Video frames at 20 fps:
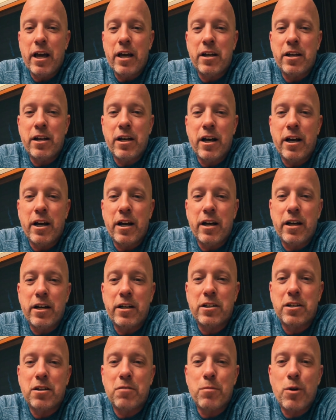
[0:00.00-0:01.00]
And
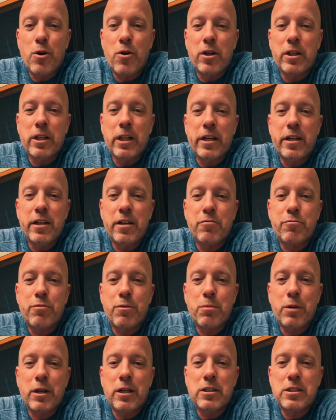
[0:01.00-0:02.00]
uh, good morning,
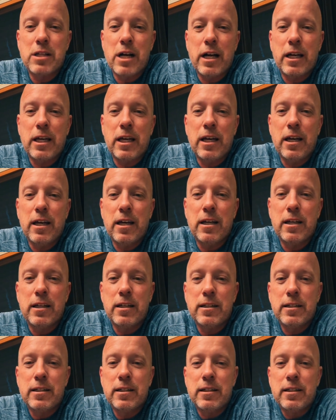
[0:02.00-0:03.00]
Linda from Kentucky.
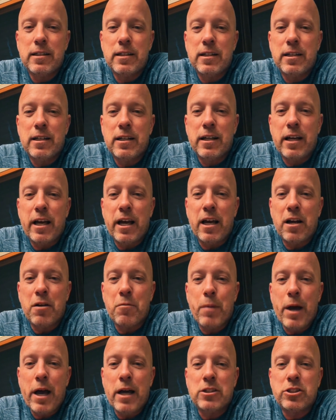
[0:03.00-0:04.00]

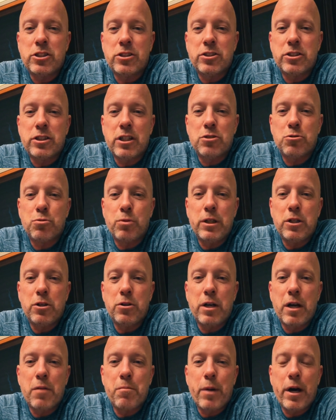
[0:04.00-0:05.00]
And Imagine says
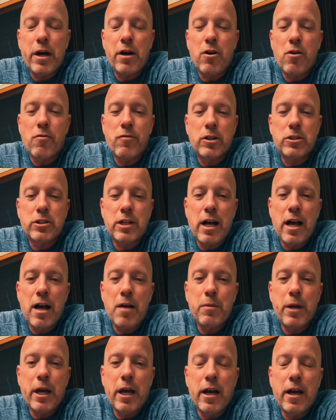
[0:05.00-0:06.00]
we do get better over
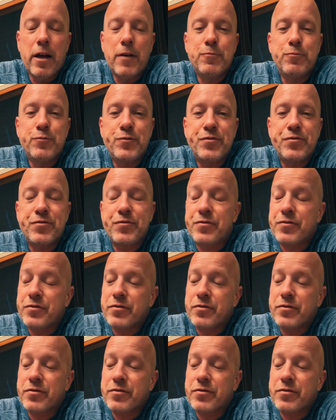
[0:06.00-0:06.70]
time. Yeah.